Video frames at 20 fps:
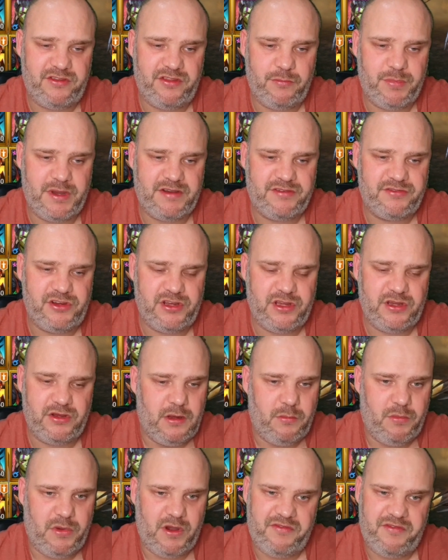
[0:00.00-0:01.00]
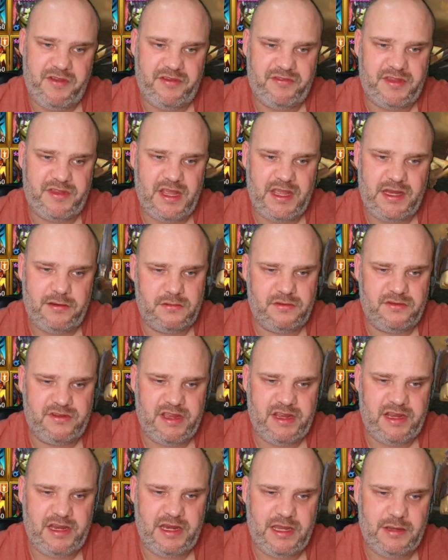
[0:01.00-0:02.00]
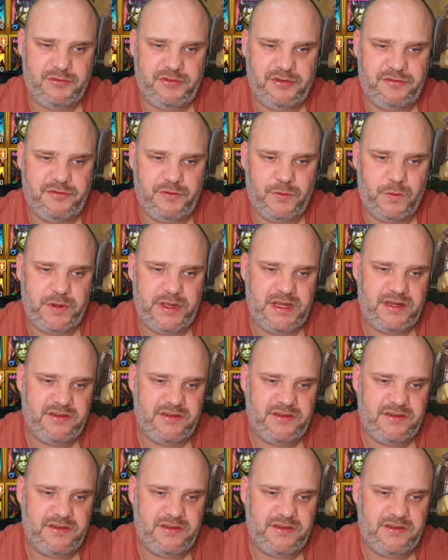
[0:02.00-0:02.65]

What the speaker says: the buff chance by 15, taking it up to 40.